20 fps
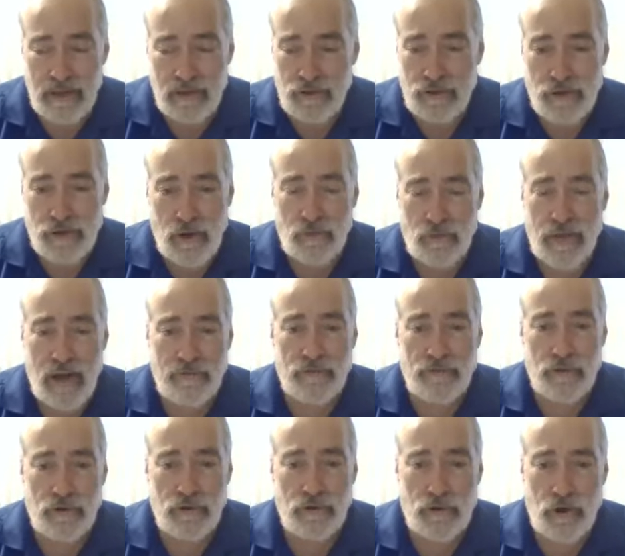you don't have
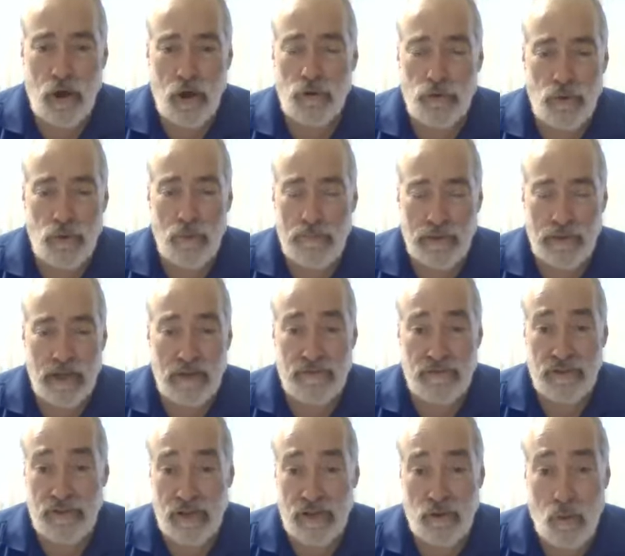to go to a place
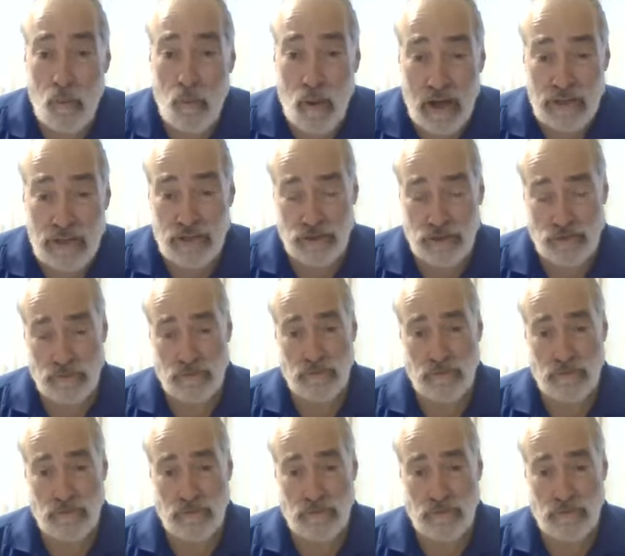that they don't want you.